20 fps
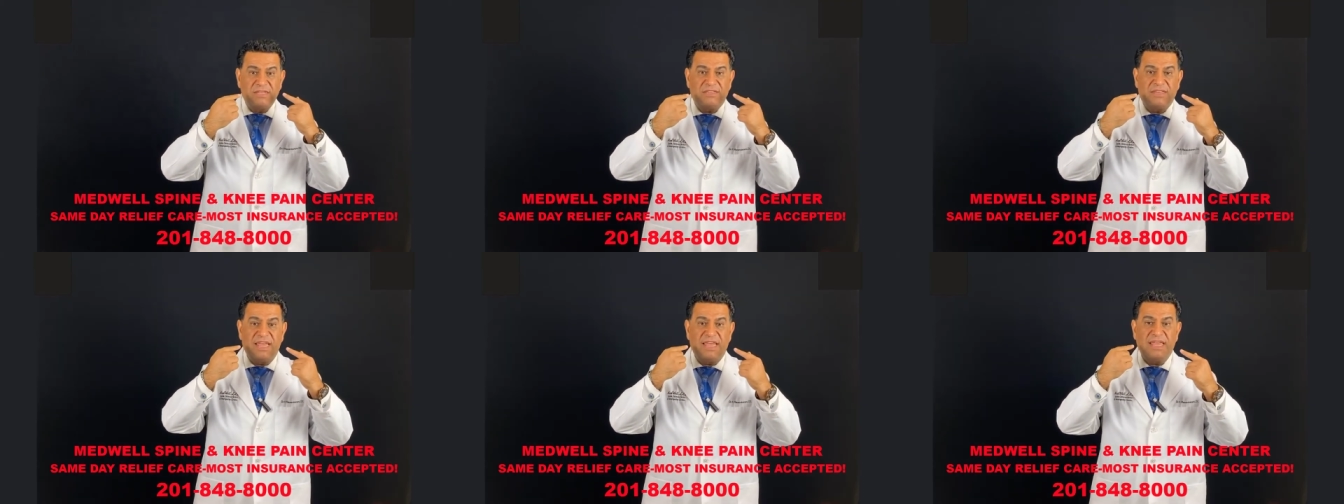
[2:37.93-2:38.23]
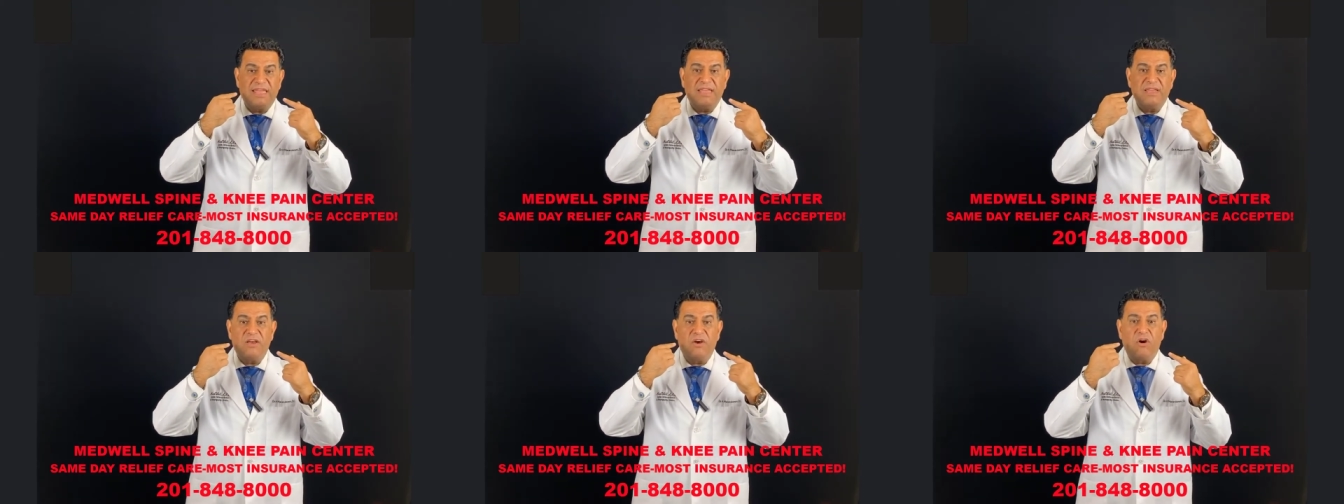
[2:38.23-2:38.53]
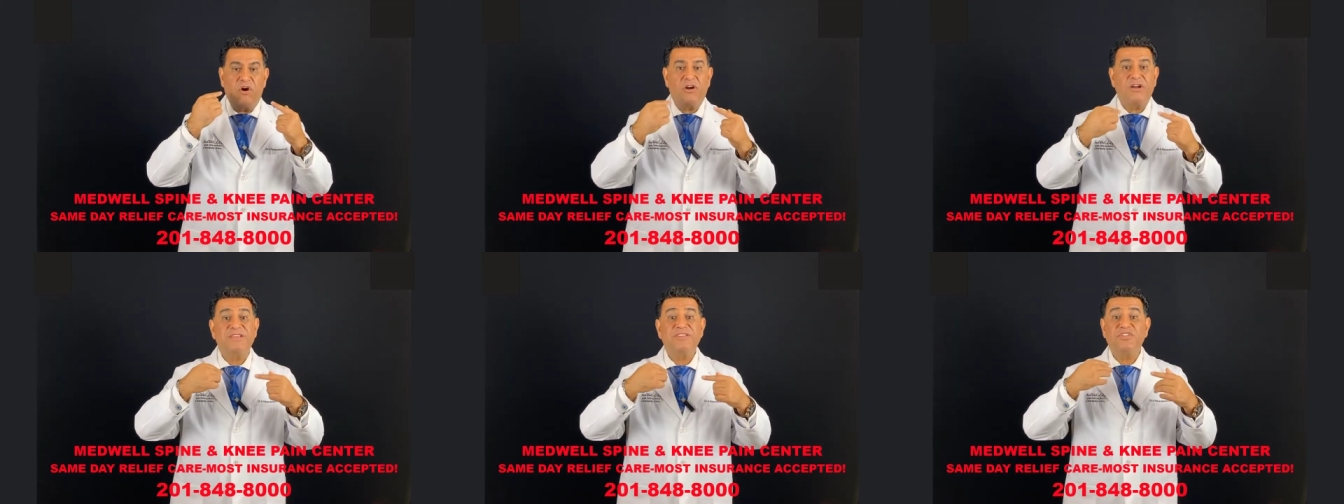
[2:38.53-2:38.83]
They
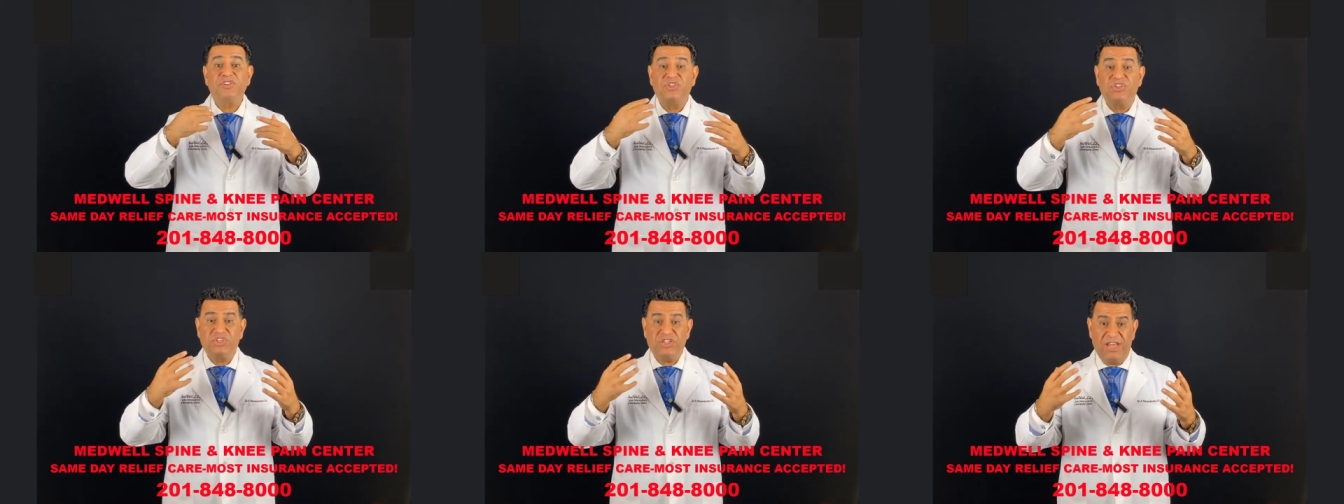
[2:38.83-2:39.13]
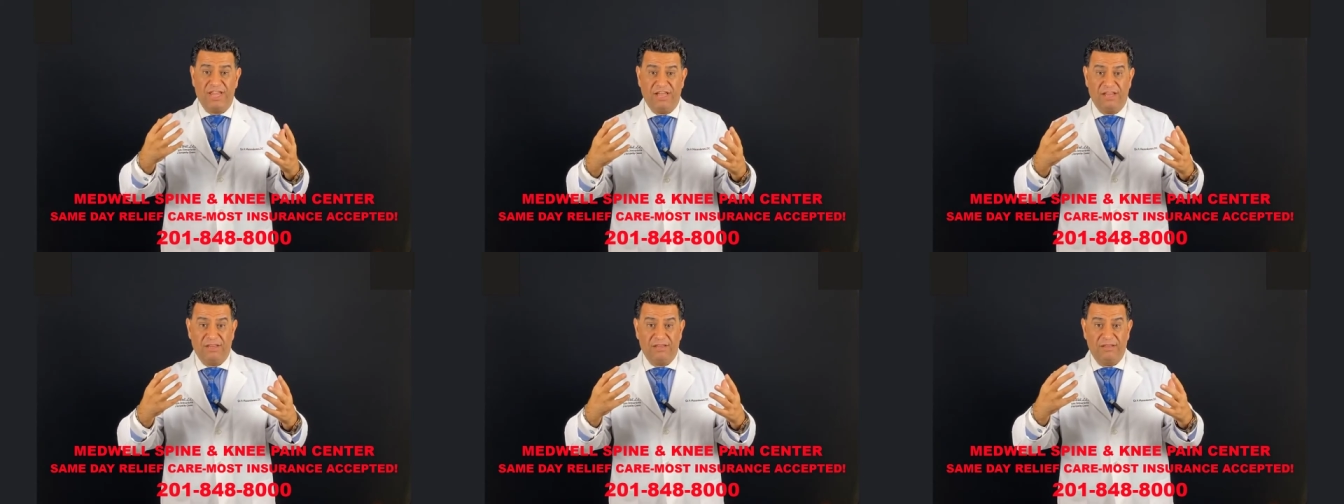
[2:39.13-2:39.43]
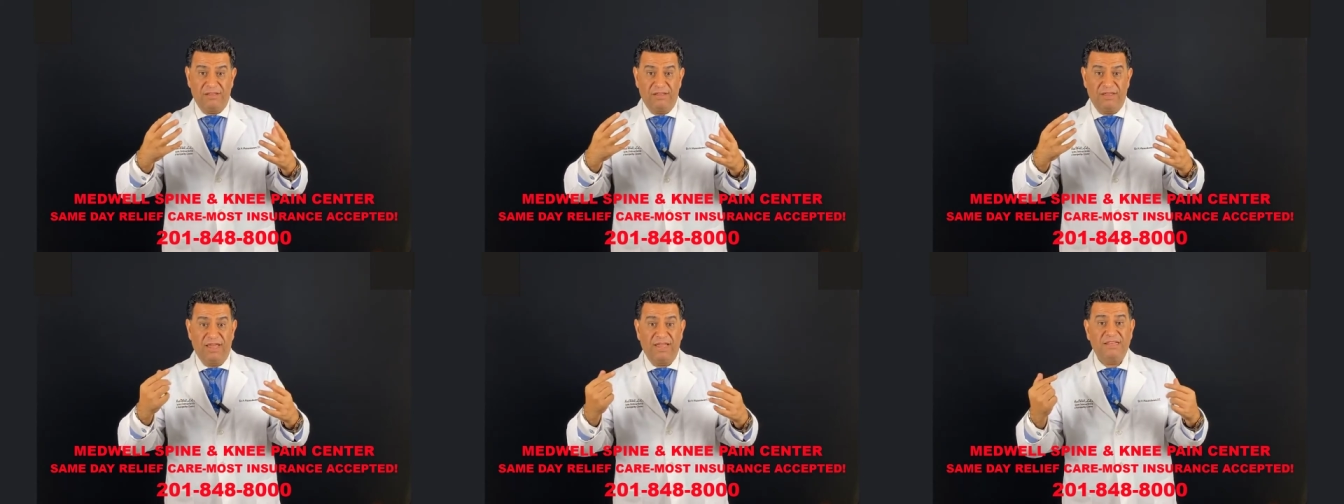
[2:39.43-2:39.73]
are
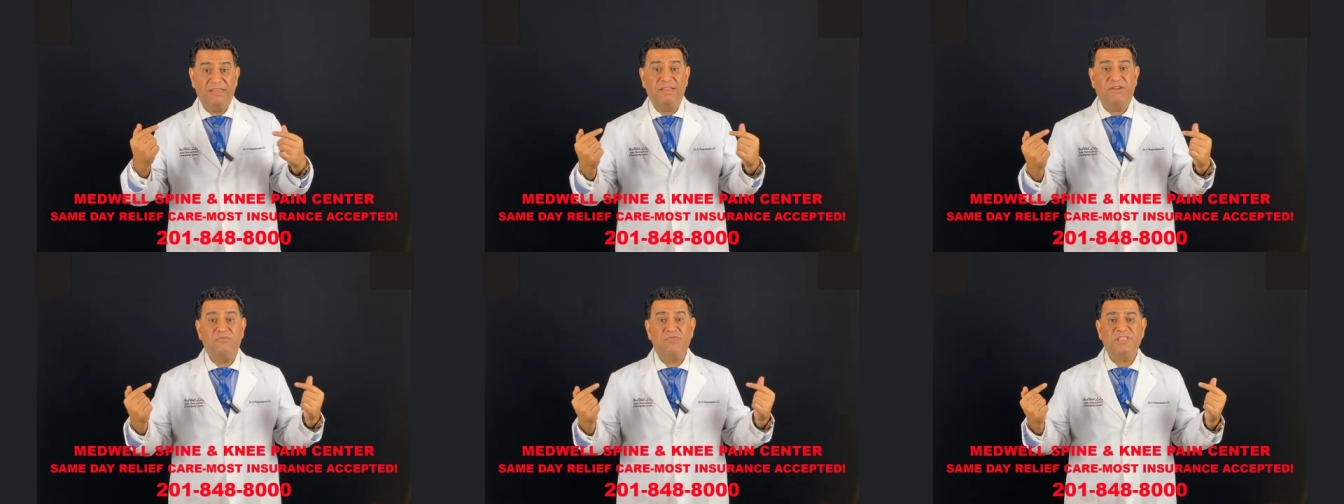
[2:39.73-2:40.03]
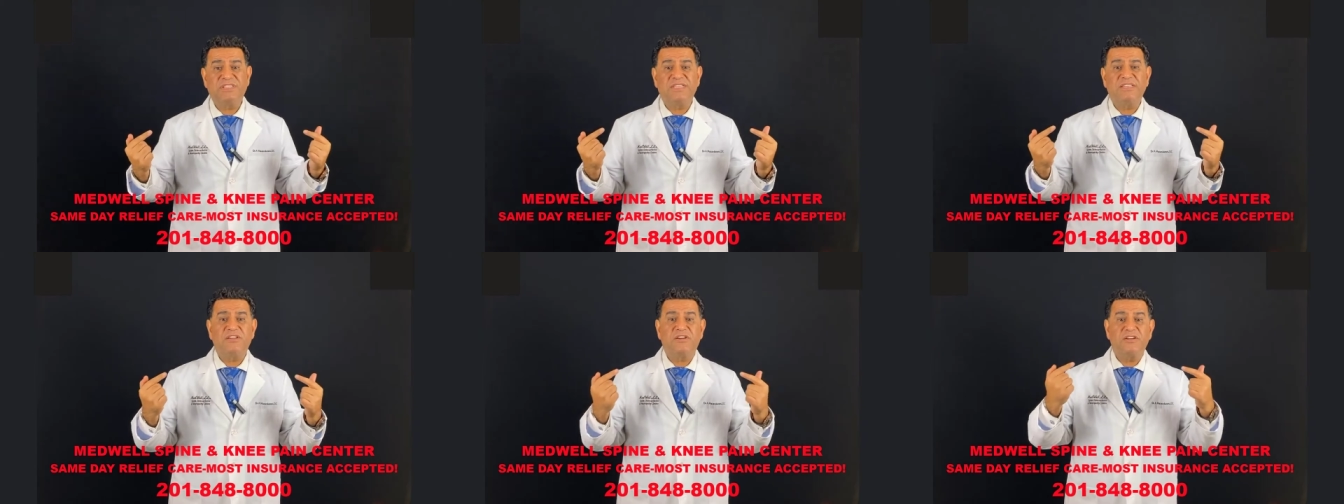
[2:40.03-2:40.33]
gel. And the reason